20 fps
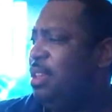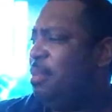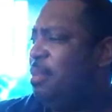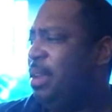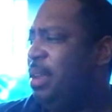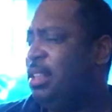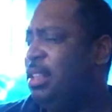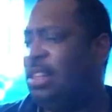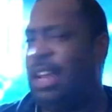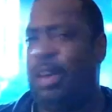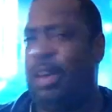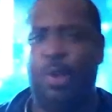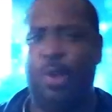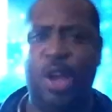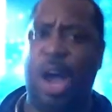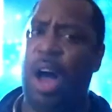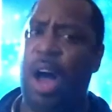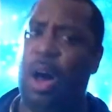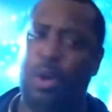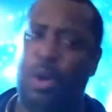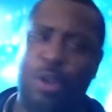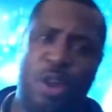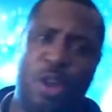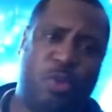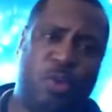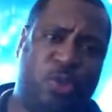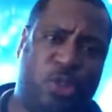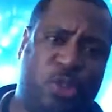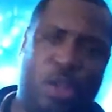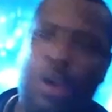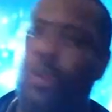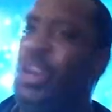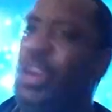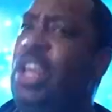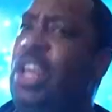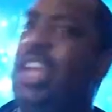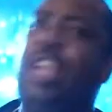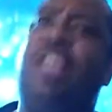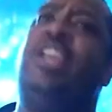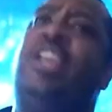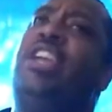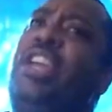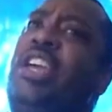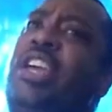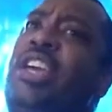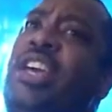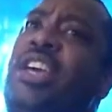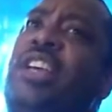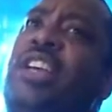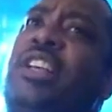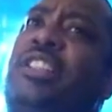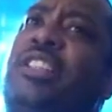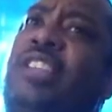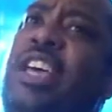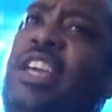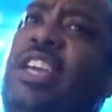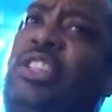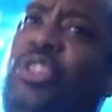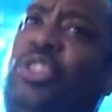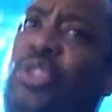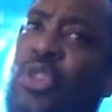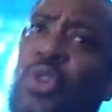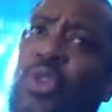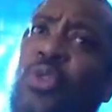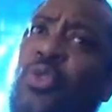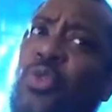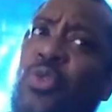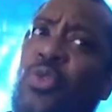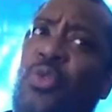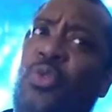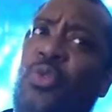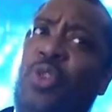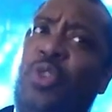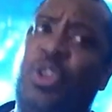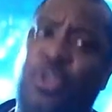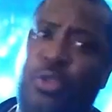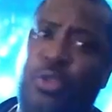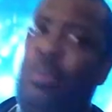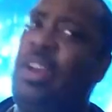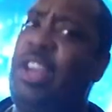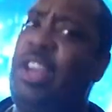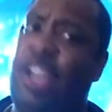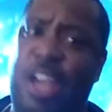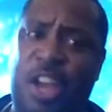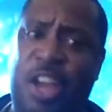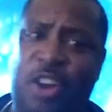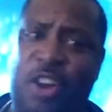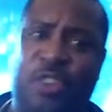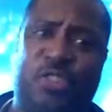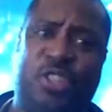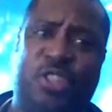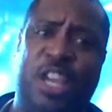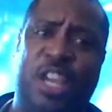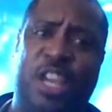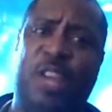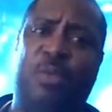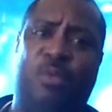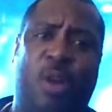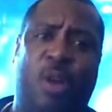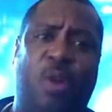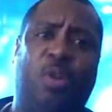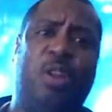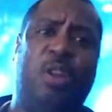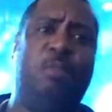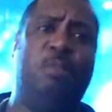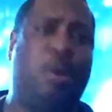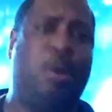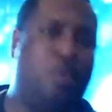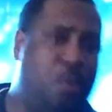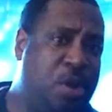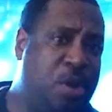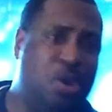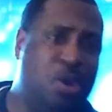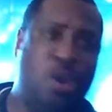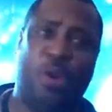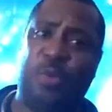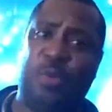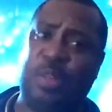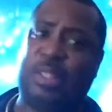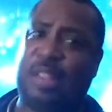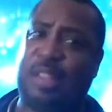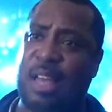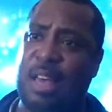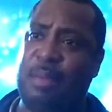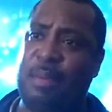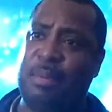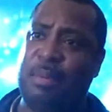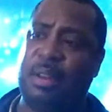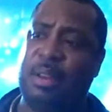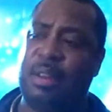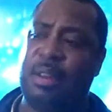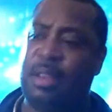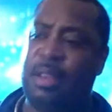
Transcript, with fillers: But he's like, we all know Sony takes two to three years to get rolling, but we know it's coming.